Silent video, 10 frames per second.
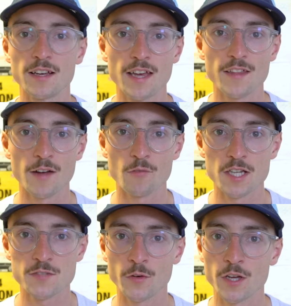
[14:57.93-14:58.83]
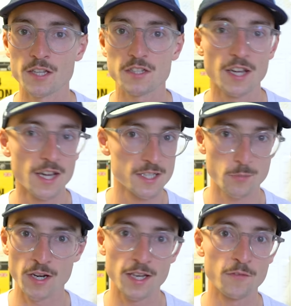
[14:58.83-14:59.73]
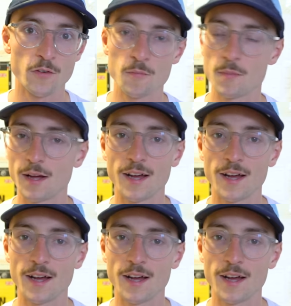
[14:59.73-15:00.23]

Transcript: and get that race footage, sprinting from